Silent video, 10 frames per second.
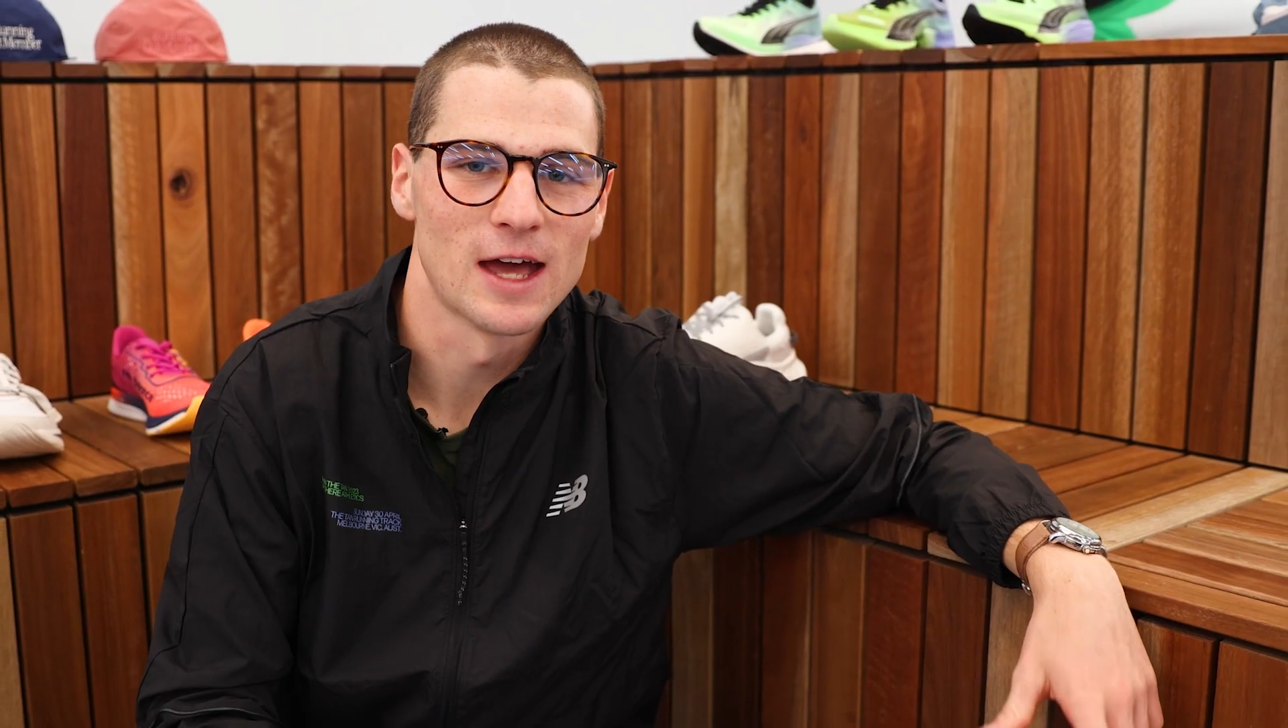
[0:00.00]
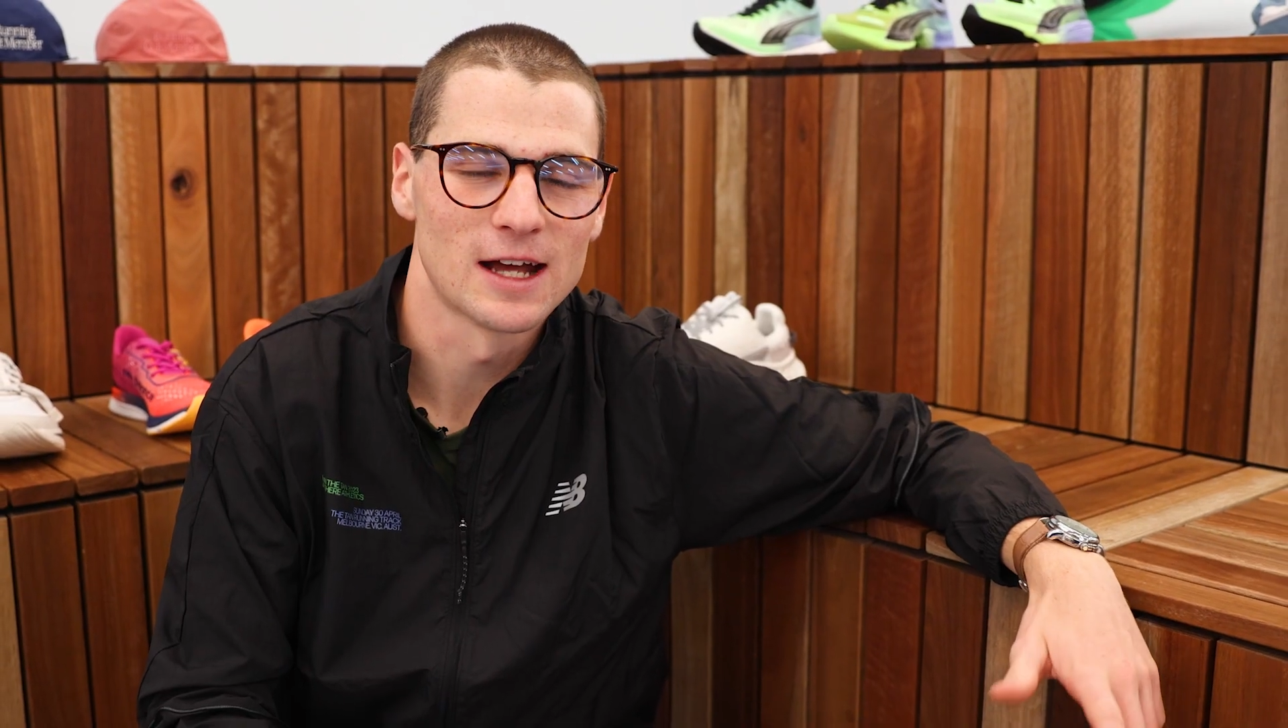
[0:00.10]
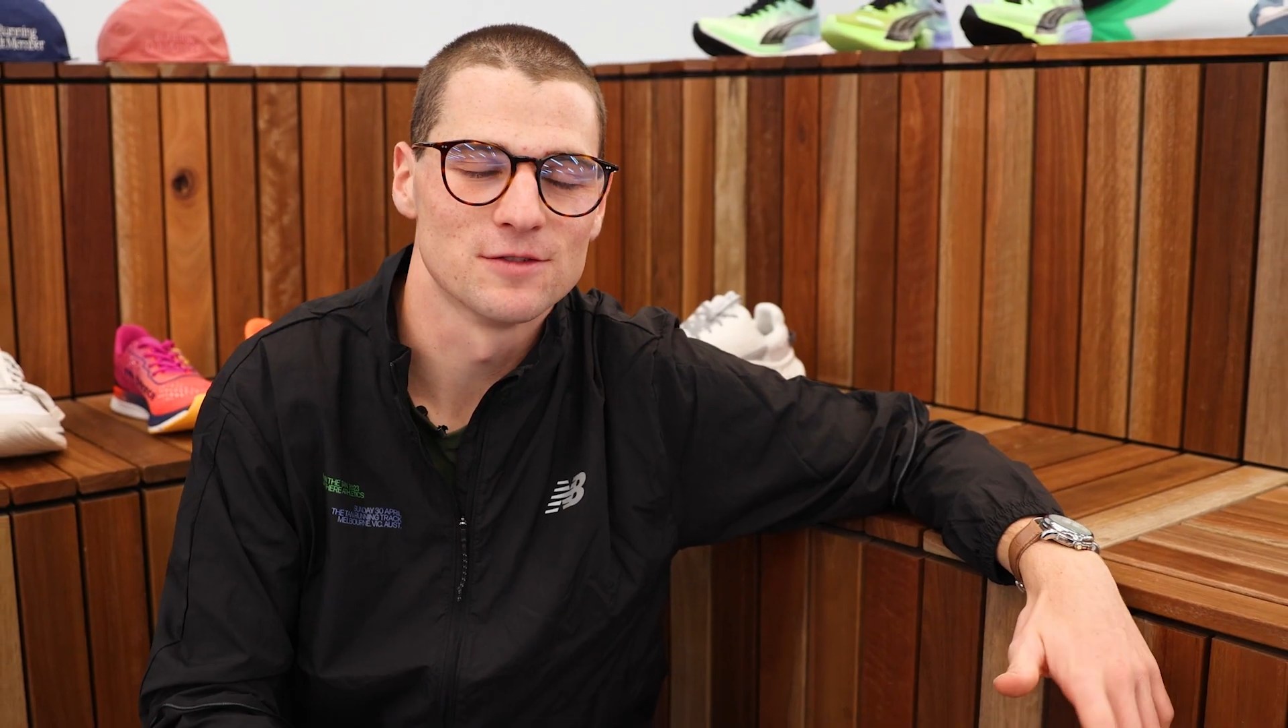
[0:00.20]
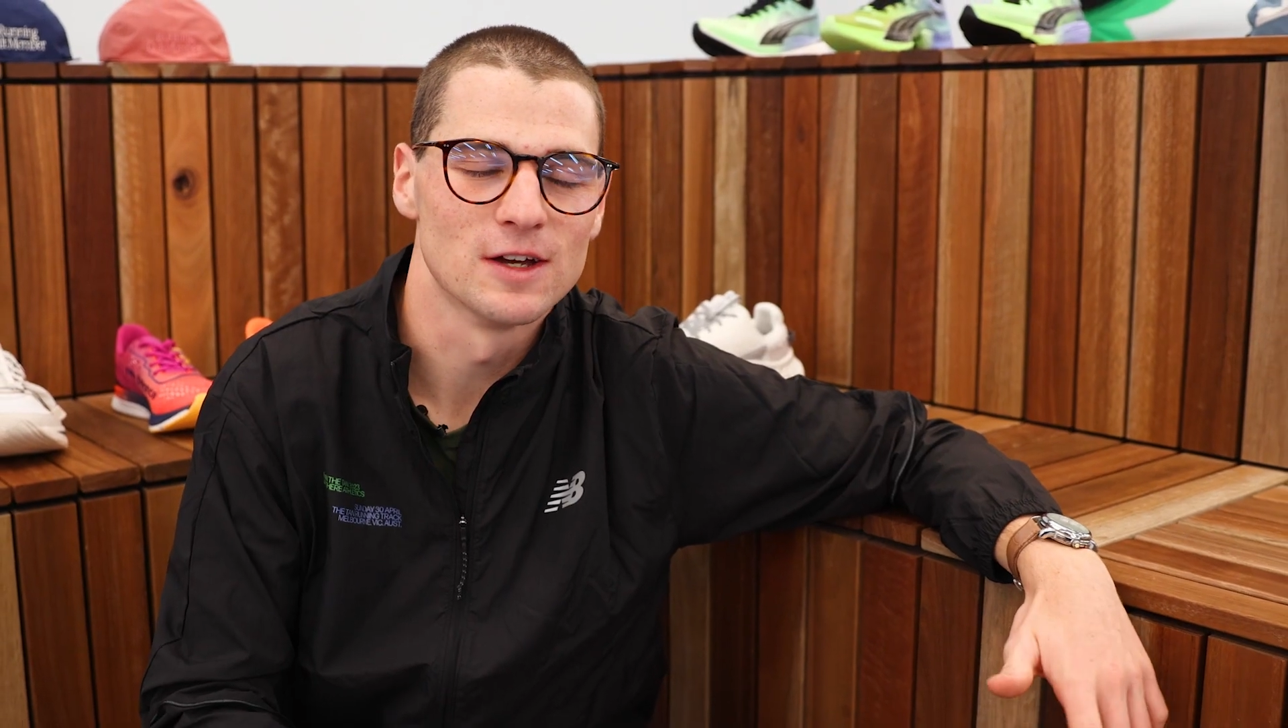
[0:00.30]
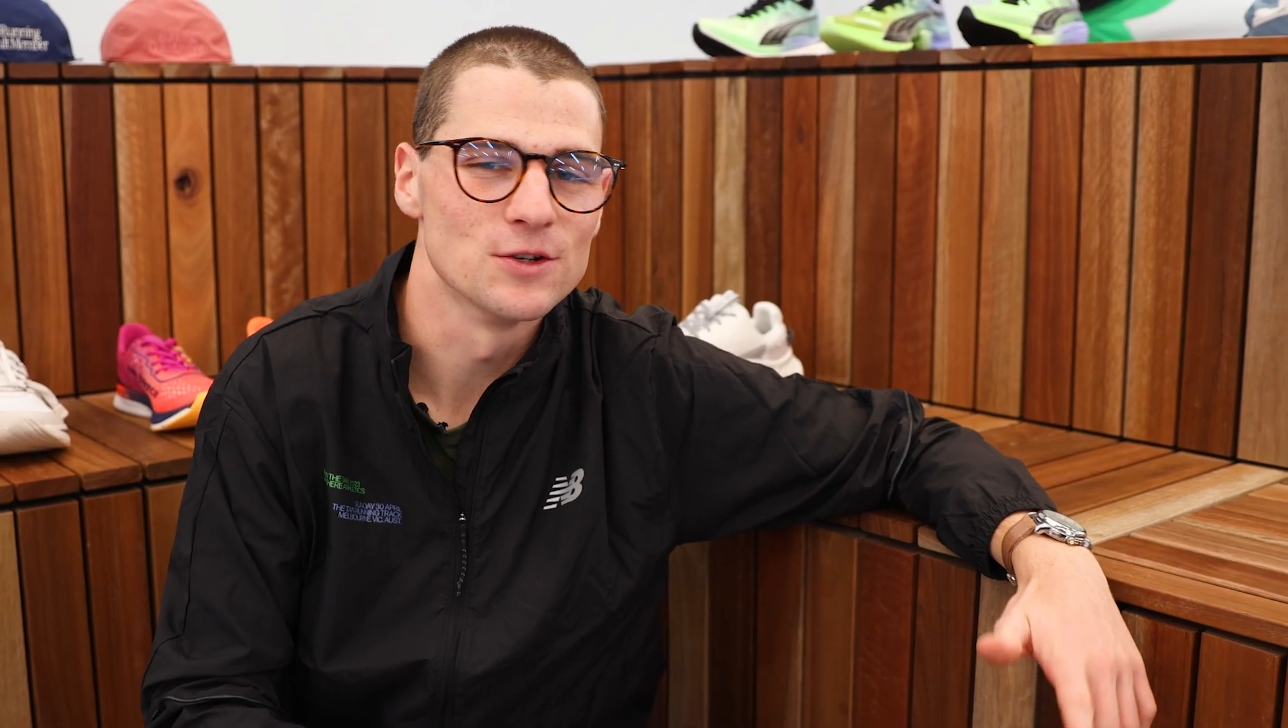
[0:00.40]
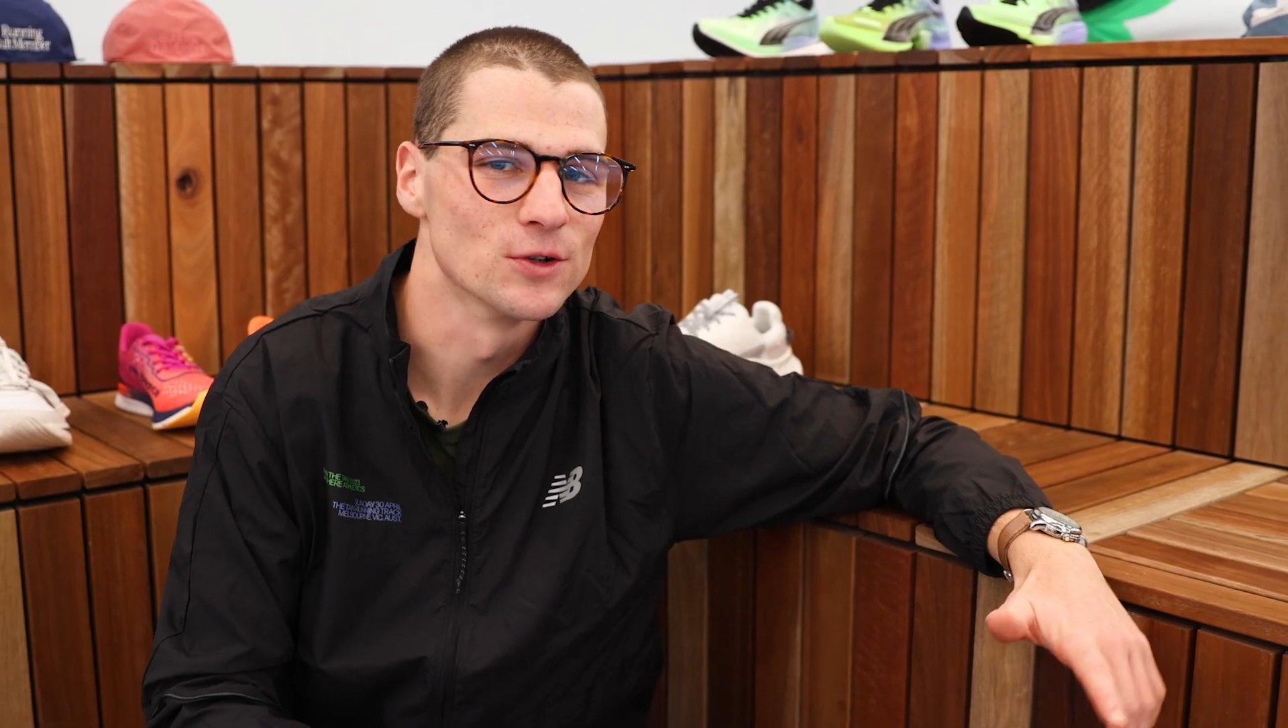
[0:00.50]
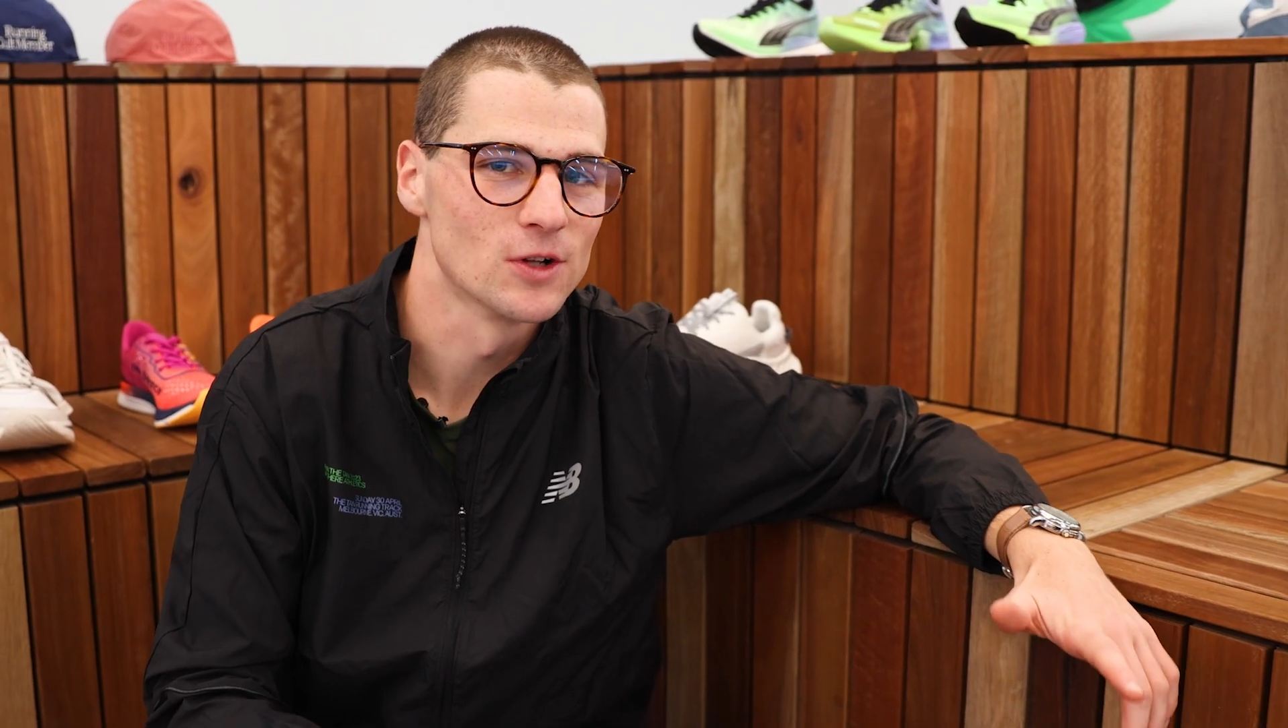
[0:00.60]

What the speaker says: activate your